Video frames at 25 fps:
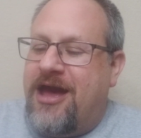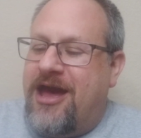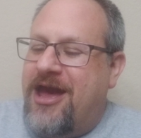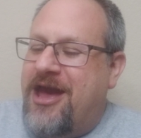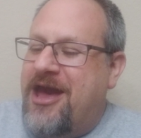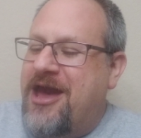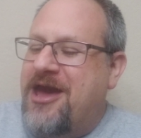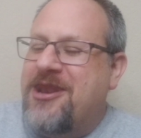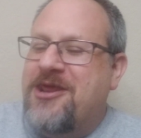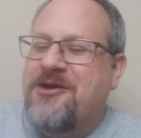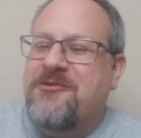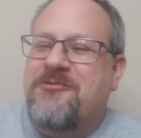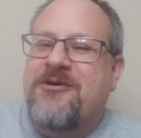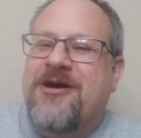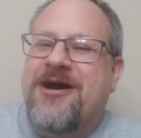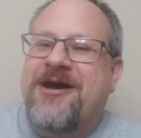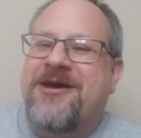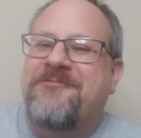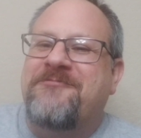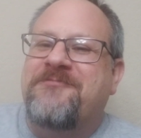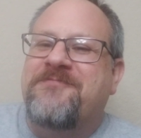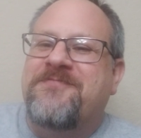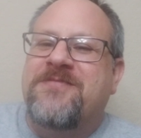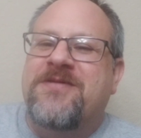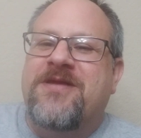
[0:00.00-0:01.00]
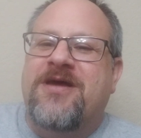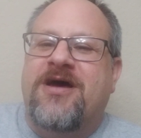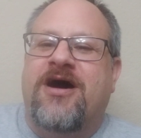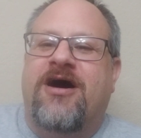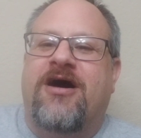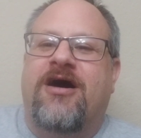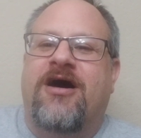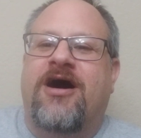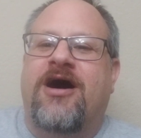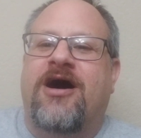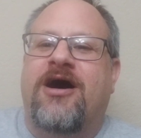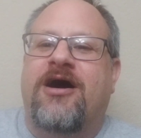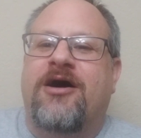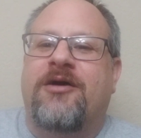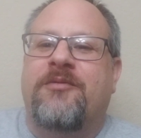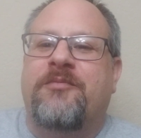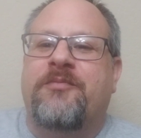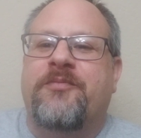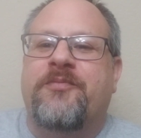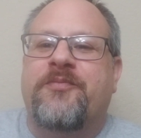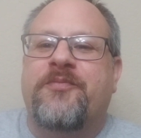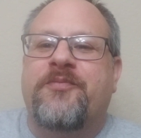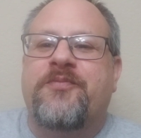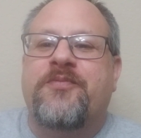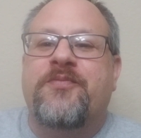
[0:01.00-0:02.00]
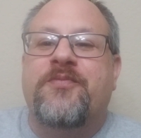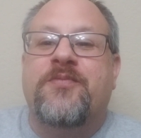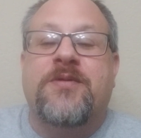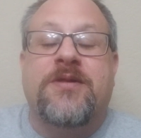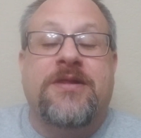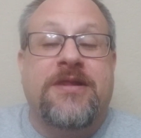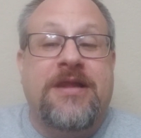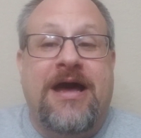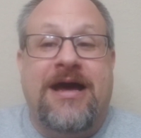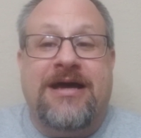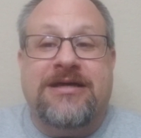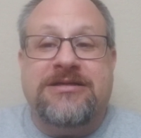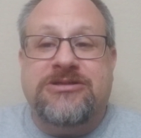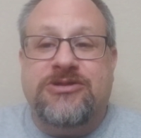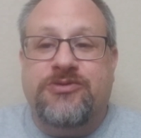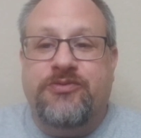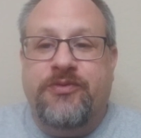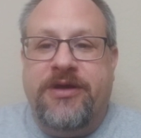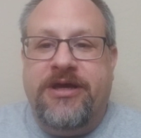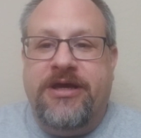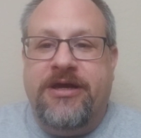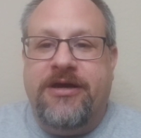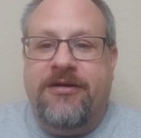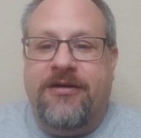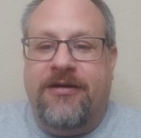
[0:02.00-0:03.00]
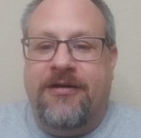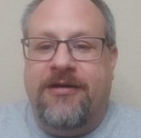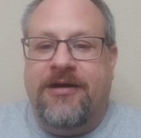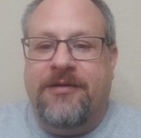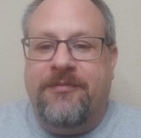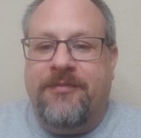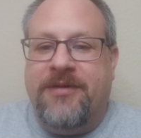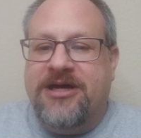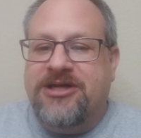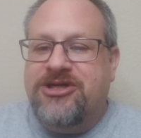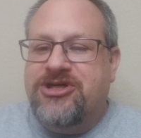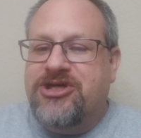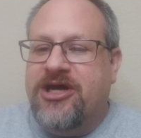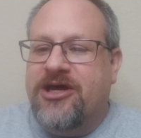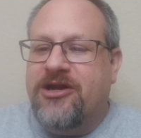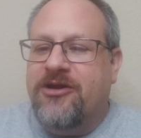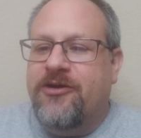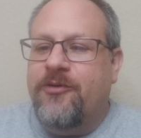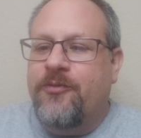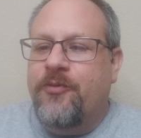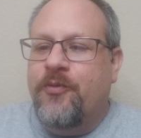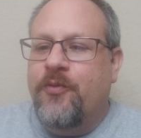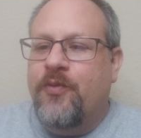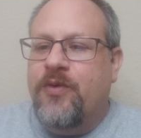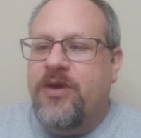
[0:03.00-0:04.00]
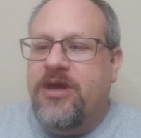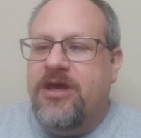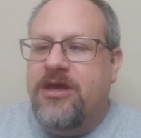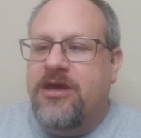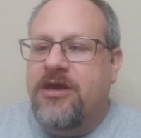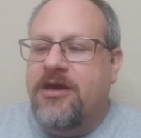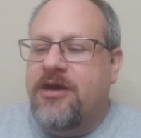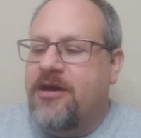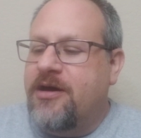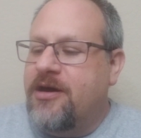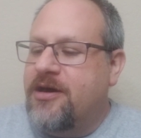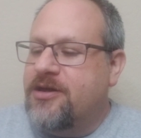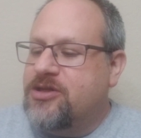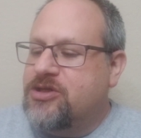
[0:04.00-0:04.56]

Anyway, last week on my channel, we